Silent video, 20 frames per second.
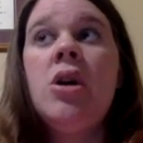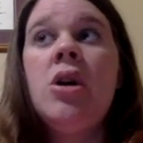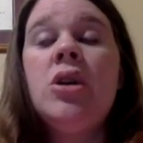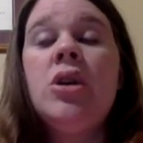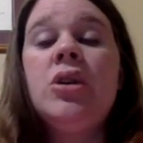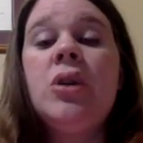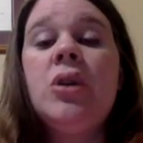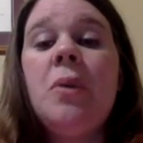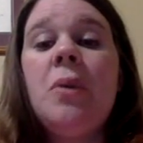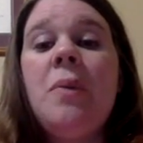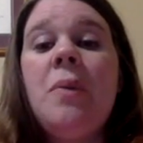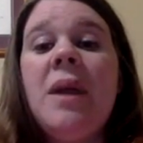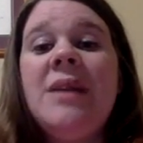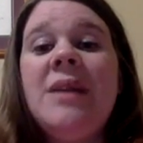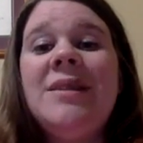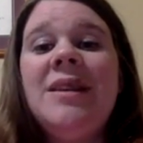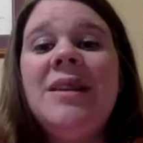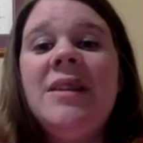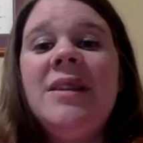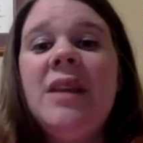So
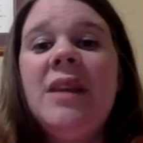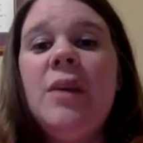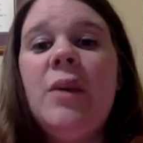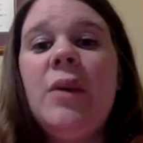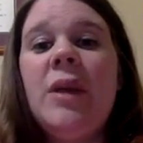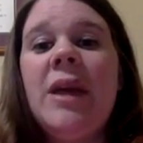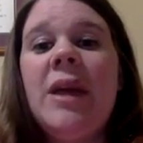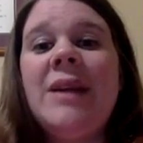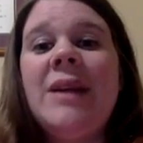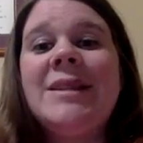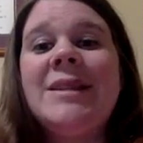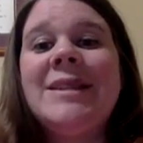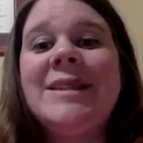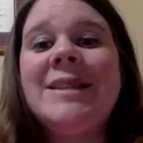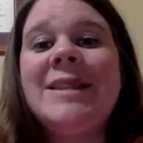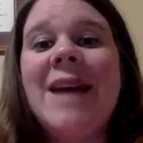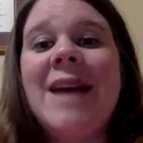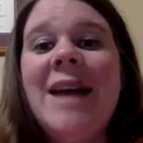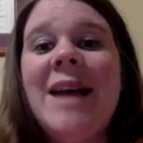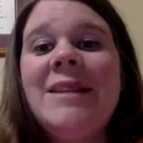basically we're like
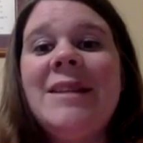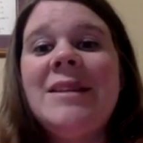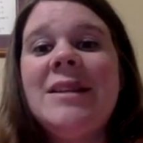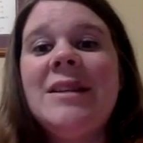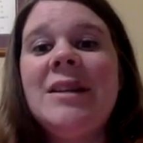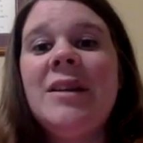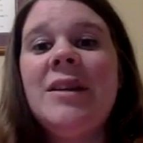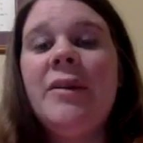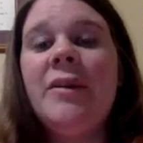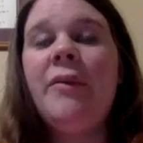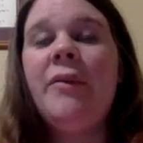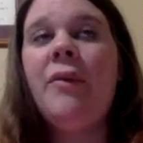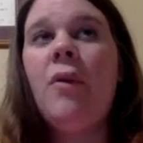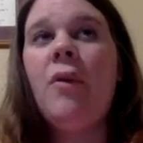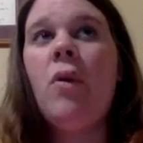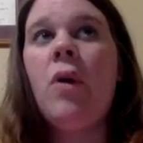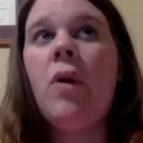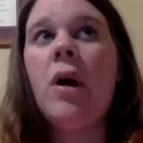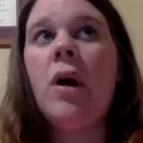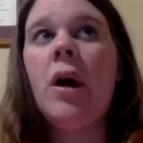set
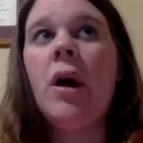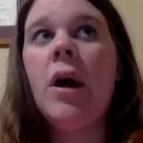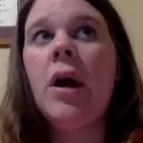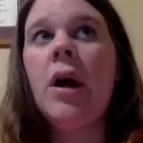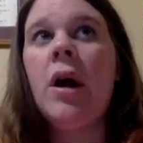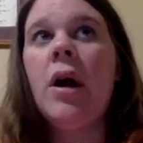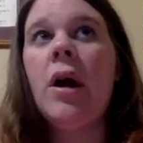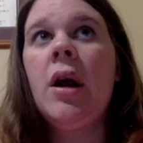for